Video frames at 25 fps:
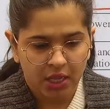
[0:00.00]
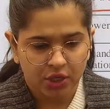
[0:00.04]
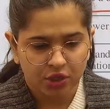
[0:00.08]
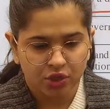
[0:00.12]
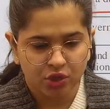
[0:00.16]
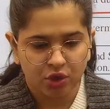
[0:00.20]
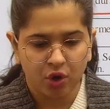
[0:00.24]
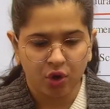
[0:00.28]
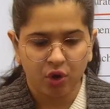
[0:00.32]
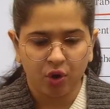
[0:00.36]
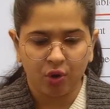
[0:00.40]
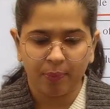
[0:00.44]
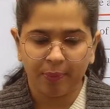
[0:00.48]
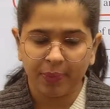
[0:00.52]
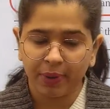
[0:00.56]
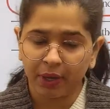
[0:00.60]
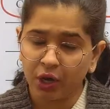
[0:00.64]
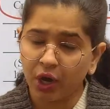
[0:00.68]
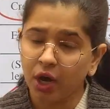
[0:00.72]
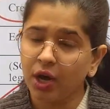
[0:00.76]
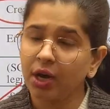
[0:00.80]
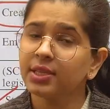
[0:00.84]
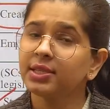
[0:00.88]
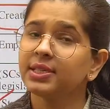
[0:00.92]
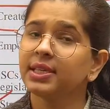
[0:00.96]
So
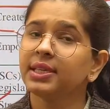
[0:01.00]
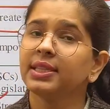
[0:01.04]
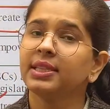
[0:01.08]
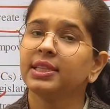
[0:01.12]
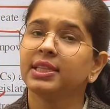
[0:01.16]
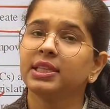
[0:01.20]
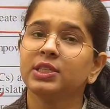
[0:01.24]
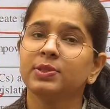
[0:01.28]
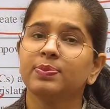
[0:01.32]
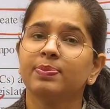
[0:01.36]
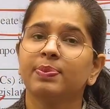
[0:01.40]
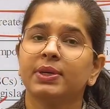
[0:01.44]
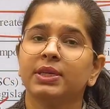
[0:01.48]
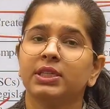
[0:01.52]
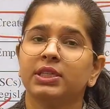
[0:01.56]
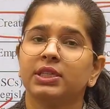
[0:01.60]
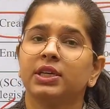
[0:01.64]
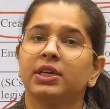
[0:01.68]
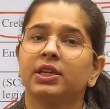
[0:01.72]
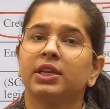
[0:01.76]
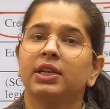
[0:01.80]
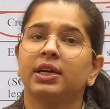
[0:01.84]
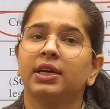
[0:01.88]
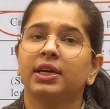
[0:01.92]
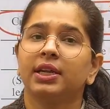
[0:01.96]
because in this
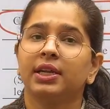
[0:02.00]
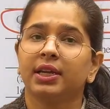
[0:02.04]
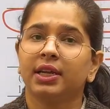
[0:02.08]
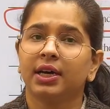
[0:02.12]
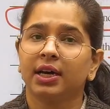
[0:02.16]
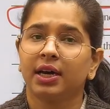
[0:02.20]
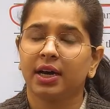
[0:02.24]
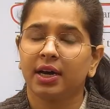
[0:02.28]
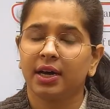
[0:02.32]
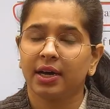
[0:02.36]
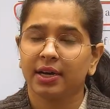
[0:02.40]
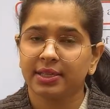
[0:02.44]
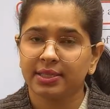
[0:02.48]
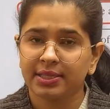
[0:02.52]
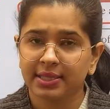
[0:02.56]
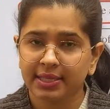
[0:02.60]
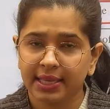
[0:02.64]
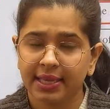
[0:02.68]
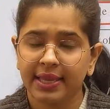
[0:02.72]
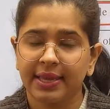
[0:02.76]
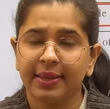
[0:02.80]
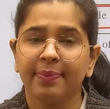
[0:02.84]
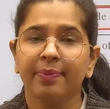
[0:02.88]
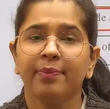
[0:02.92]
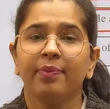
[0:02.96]
particular
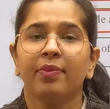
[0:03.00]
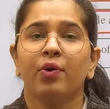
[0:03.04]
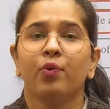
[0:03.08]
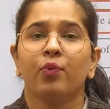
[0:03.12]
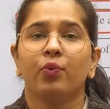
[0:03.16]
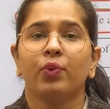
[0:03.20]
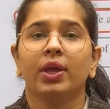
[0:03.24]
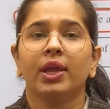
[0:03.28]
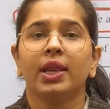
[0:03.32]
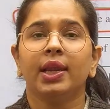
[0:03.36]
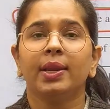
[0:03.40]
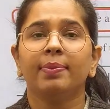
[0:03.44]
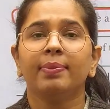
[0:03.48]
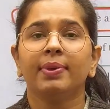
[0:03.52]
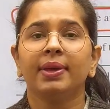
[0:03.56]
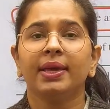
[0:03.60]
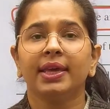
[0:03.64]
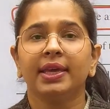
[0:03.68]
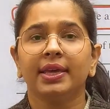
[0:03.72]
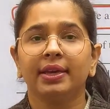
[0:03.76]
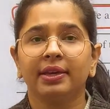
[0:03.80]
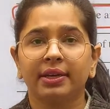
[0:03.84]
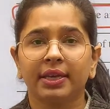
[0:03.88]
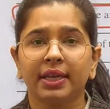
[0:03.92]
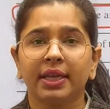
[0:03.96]
scheme, we will be
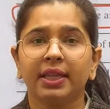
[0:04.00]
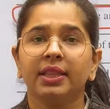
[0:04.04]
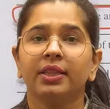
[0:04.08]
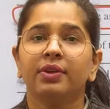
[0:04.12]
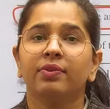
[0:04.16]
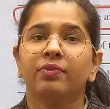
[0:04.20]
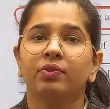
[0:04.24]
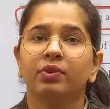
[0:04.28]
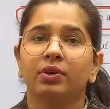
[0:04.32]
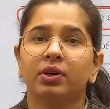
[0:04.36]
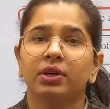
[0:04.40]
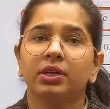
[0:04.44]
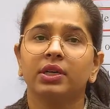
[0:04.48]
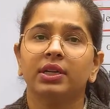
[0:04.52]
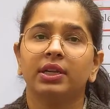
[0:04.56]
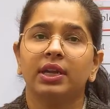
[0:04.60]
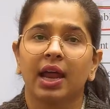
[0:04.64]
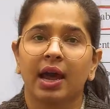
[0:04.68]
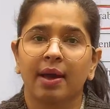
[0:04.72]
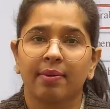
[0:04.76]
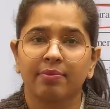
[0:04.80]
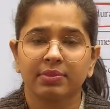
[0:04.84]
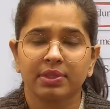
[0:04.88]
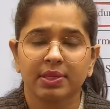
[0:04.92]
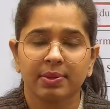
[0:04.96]
hearing the word
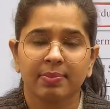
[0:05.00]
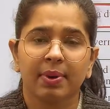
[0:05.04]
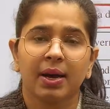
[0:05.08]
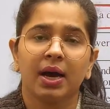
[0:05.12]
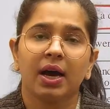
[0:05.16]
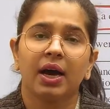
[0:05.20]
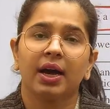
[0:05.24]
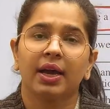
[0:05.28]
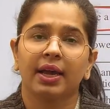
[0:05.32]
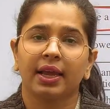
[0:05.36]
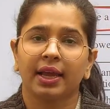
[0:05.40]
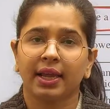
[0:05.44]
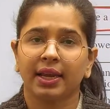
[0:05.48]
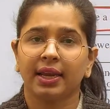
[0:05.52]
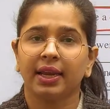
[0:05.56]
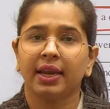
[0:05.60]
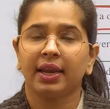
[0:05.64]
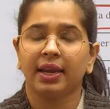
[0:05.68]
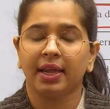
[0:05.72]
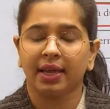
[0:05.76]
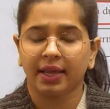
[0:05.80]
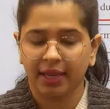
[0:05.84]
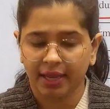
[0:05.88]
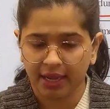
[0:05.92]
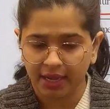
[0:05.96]
Gram Sabha again
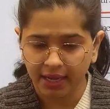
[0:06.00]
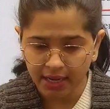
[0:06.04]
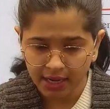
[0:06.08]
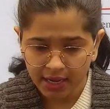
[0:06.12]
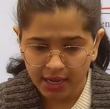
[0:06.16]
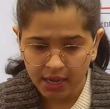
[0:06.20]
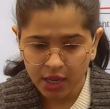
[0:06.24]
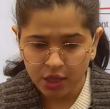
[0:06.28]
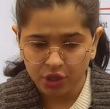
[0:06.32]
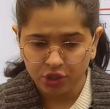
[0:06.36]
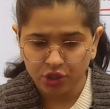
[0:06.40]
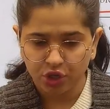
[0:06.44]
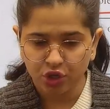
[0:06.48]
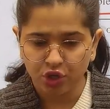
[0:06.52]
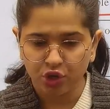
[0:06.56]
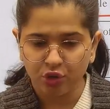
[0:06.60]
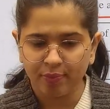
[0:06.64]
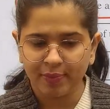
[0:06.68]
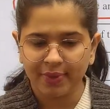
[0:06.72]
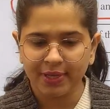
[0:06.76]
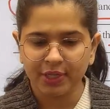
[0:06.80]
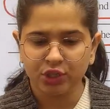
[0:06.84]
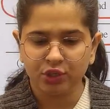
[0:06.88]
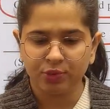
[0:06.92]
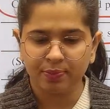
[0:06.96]
and again. So you
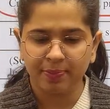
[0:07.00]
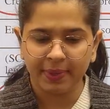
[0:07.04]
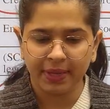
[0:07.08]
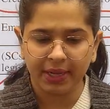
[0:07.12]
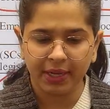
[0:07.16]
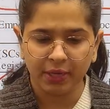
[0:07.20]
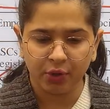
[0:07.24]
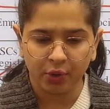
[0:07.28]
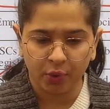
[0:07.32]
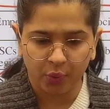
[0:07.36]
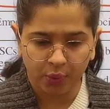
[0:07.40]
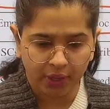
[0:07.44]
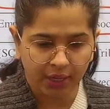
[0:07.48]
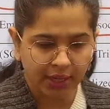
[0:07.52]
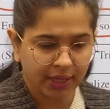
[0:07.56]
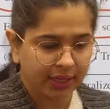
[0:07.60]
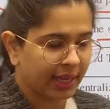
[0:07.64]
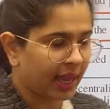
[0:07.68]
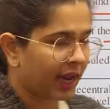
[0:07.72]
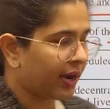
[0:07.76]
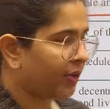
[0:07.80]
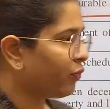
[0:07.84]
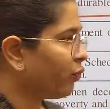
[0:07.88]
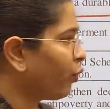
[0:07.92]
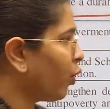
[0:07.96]
must be knowing
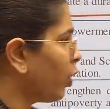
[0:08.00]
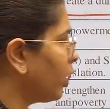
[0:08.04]
that